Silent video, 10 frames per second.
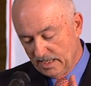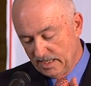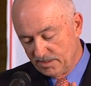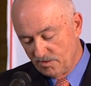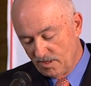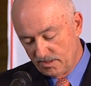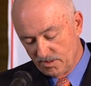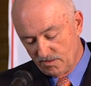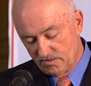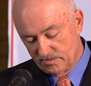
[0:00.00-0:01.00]
And you all
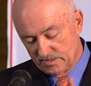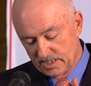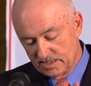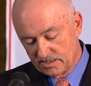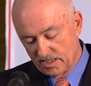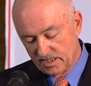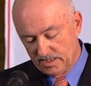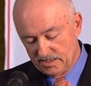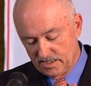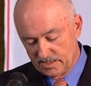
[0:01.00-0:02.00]
know that's not an
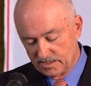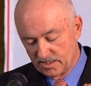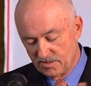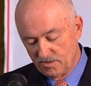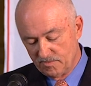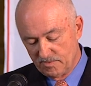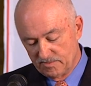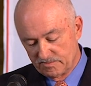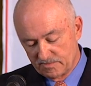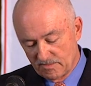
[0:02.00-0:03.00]
easy thing to do,
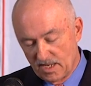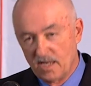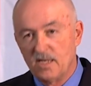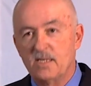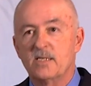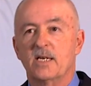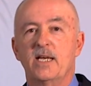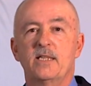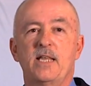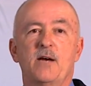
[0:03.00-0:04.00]
to
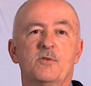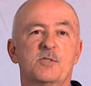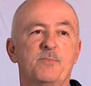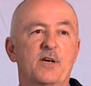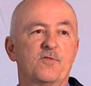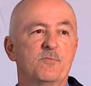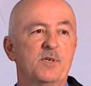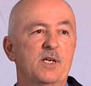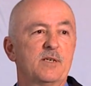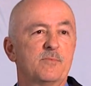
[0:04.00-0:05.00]
get that respect from
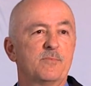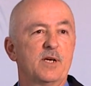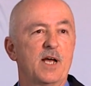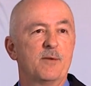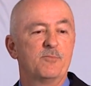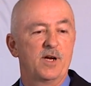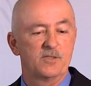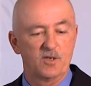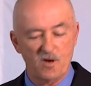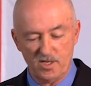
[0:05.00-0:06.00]
me, but I am
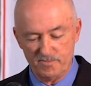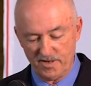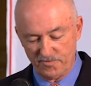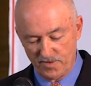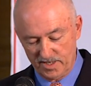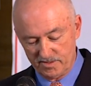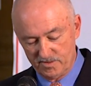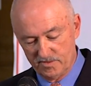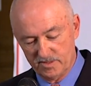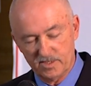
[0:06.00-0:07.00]
proud to call him my friend.
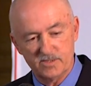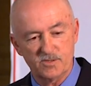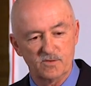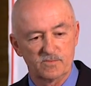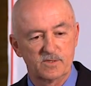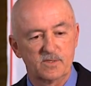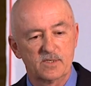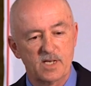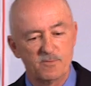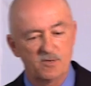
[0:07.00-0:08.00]
And so,
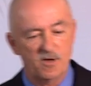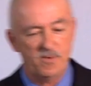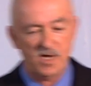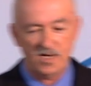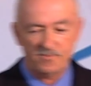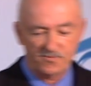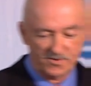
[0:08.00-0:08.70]
Kim, come on up